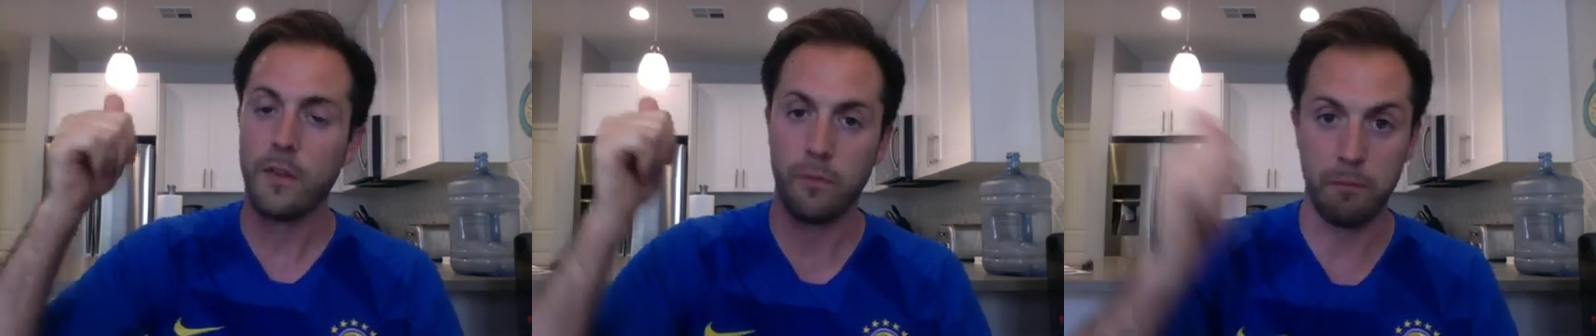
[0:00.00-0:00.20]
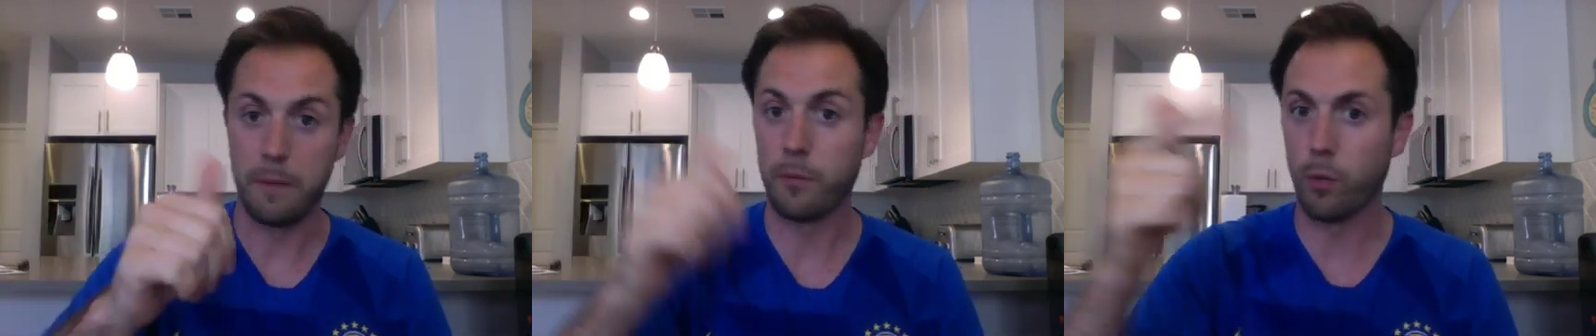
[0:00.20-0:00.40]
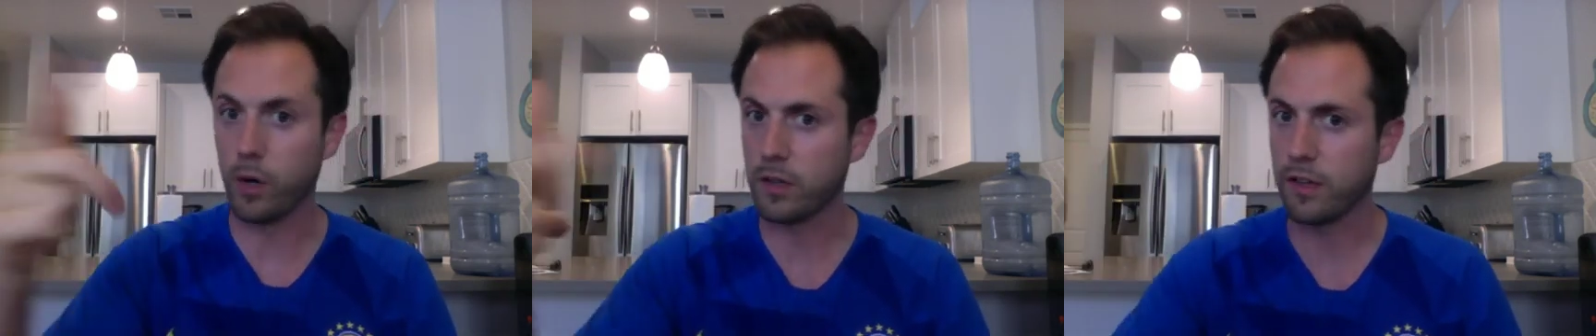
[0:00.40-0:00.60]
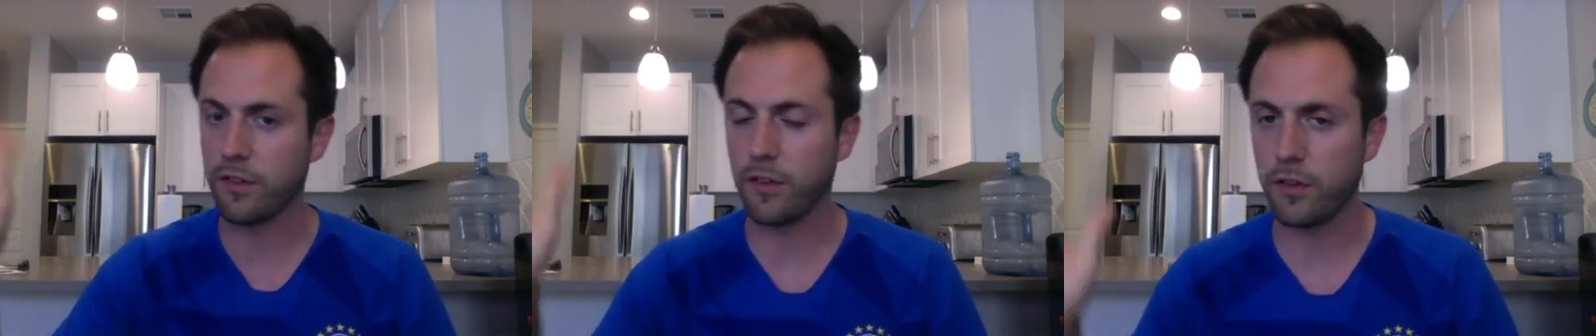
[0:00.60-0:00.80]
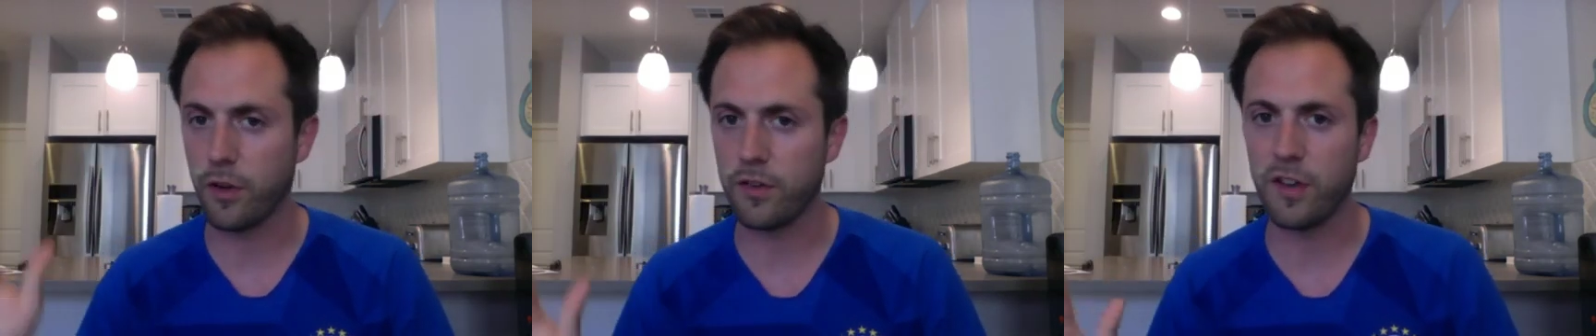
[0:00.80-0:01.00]
Remember, work, listen,
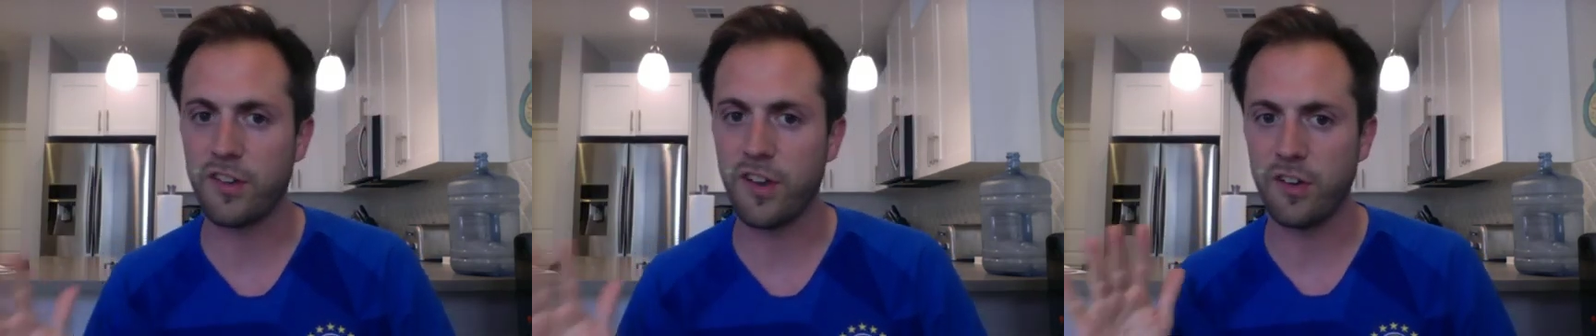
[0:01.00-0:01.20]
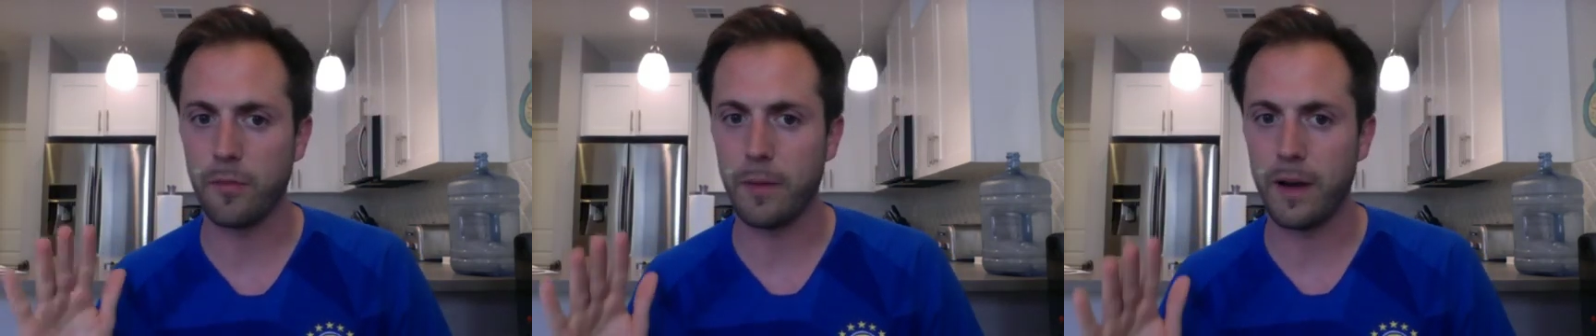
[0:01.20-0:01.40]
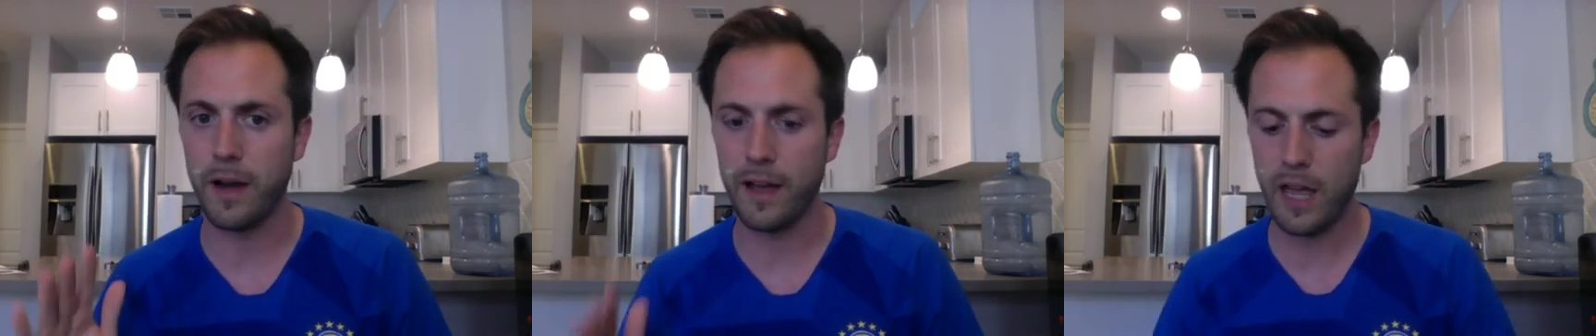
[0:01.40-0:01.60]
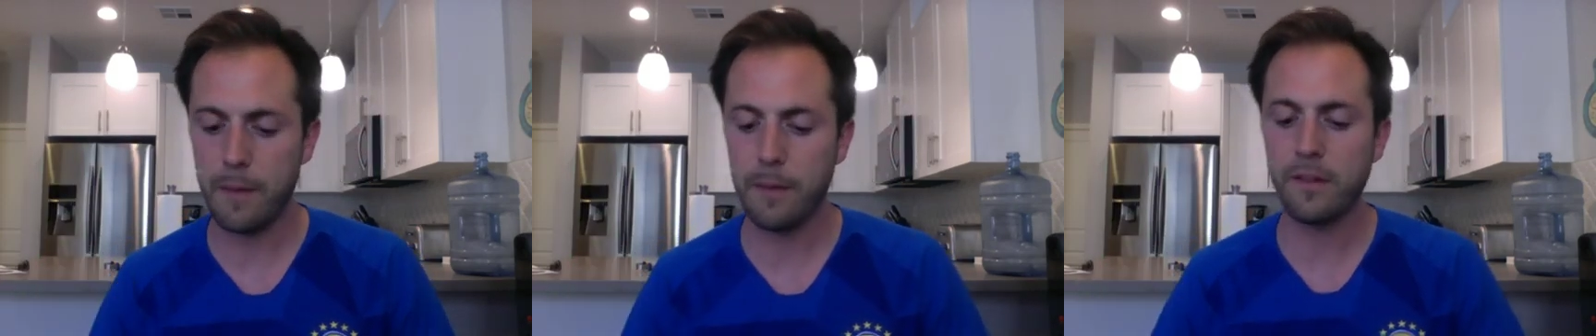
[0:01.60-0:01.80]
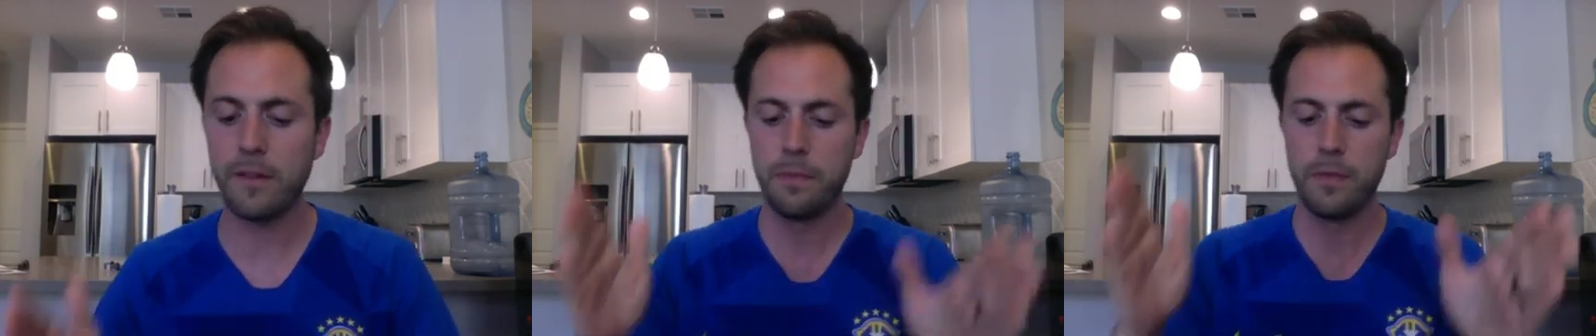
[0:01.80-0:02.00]
associate, change your buying
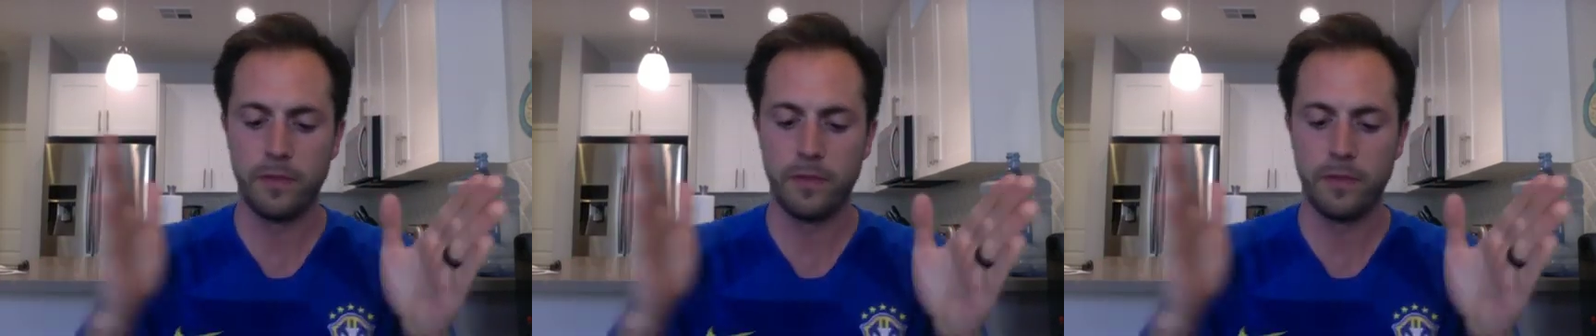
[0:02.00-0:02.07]
habits.